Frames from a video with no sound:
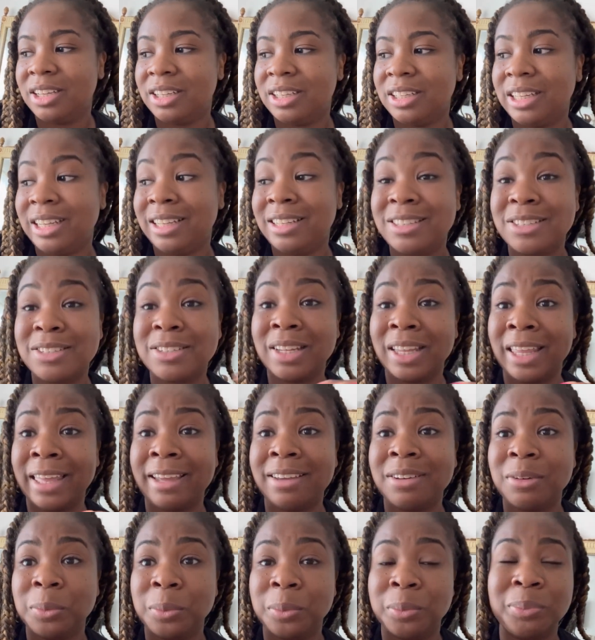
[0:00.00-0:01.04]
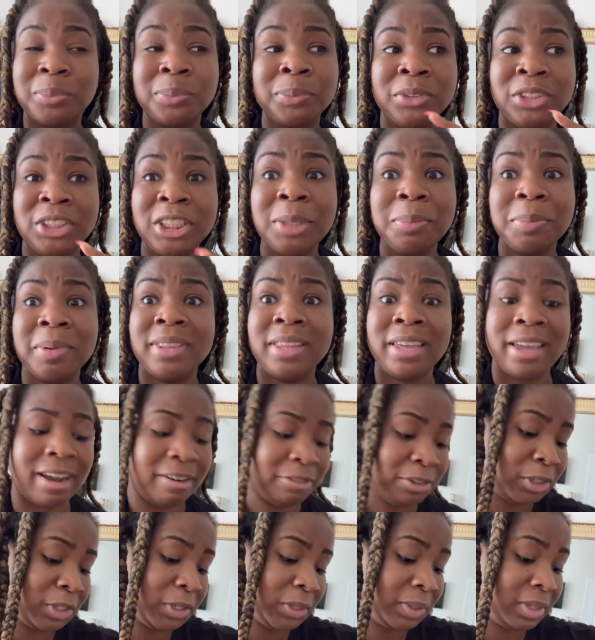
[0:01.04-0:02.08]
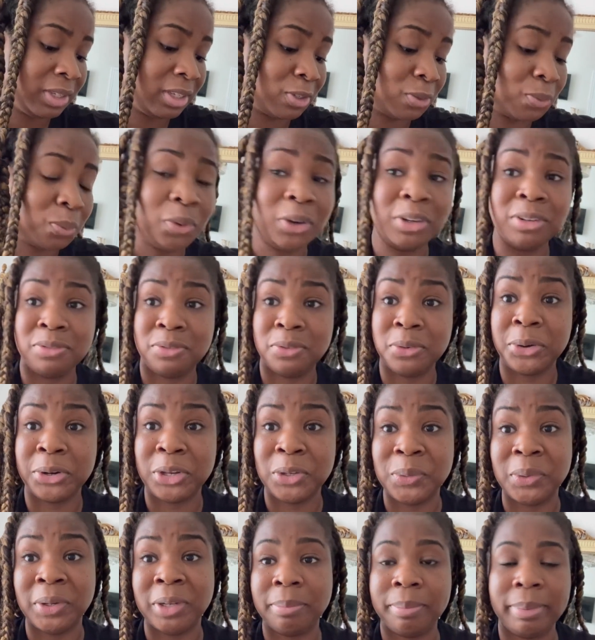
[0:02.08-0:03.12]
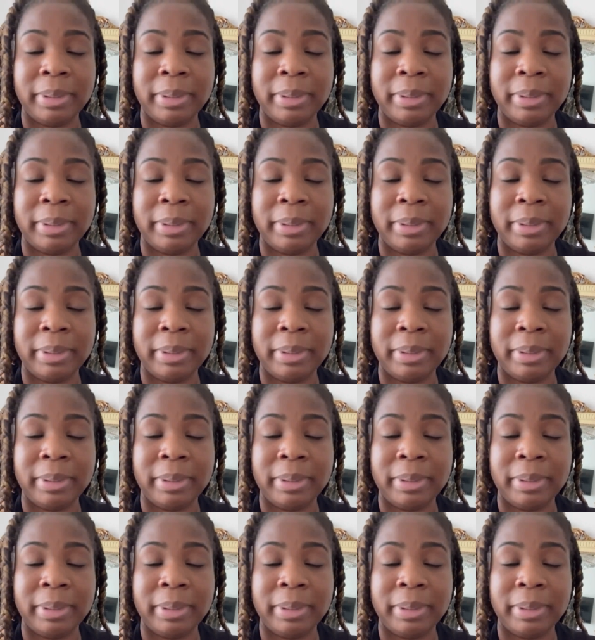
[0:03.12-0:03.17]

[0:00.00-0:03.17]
It's like deep in the afternoon. It's 1:41